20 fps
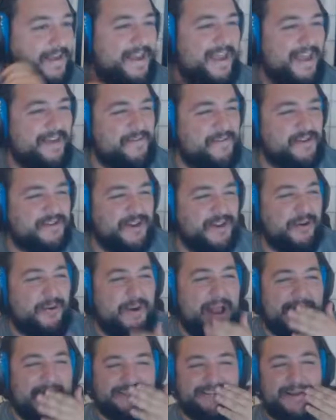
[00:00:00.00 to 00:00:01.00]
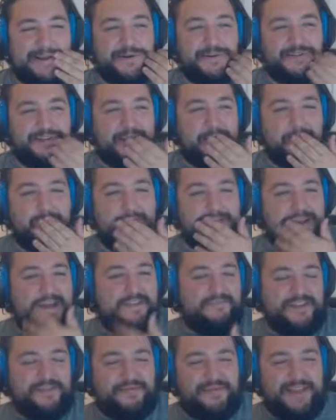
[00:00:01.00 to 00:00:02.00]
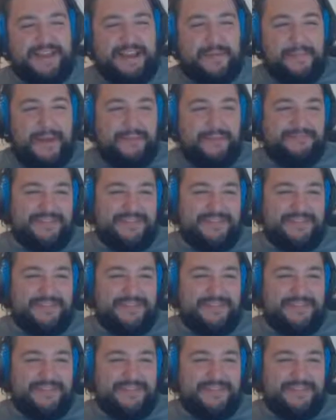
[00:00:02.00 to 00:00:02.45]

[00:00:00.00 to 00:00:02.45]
If it was a grass energy, I wouldn't have to think about